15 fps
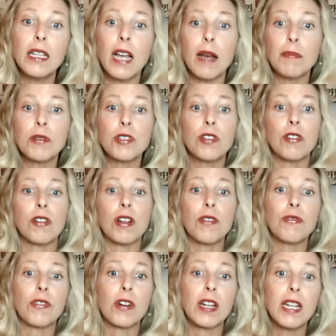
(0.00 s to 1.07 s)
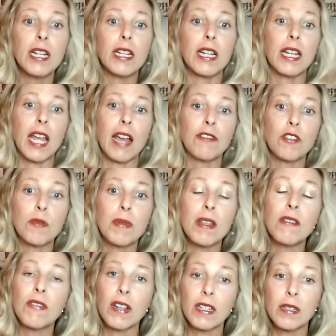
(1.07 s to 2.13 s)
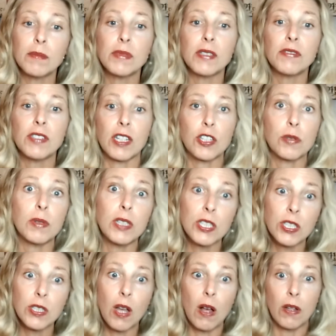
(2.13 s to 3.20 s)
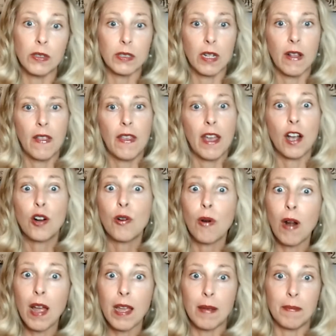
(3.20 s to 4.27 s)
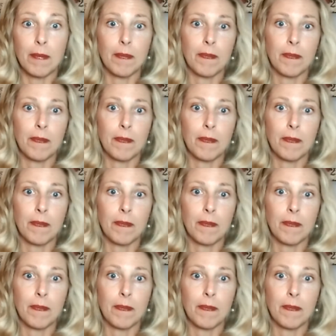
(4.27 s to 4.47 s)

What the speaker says: the opportunity for healing after being victims of sexual assault, a crime.